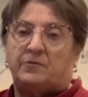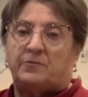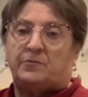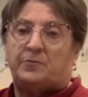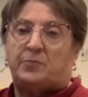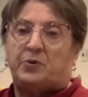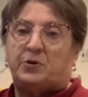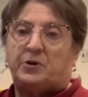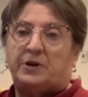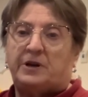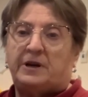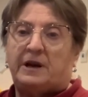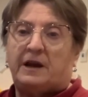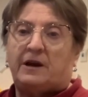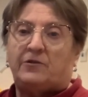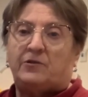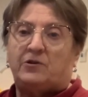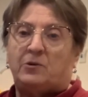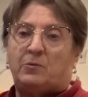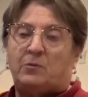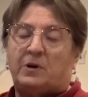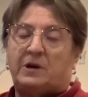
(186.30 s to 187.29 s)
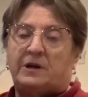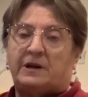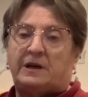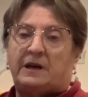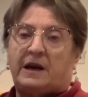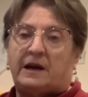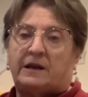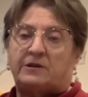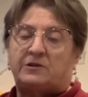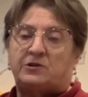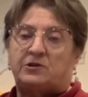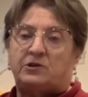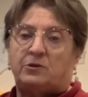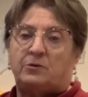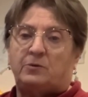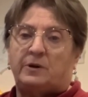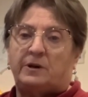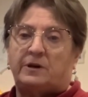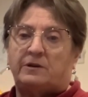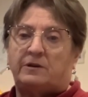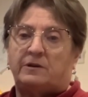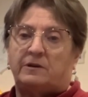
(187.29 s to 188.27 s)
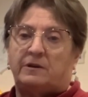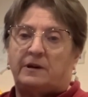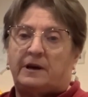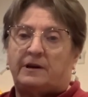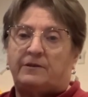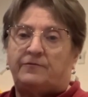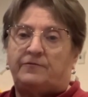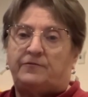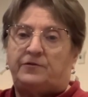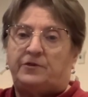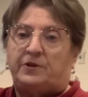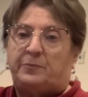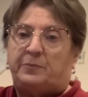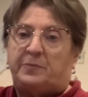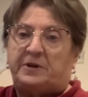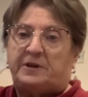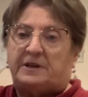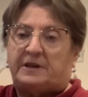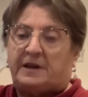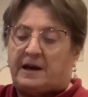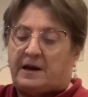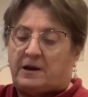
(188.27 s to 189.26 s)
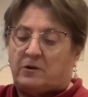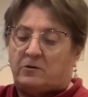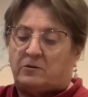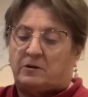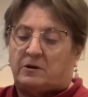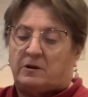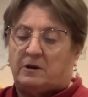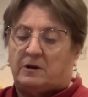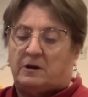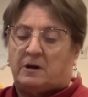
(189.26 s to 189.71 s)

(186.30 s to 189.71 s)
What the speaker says: put another one next to it, and flip it down.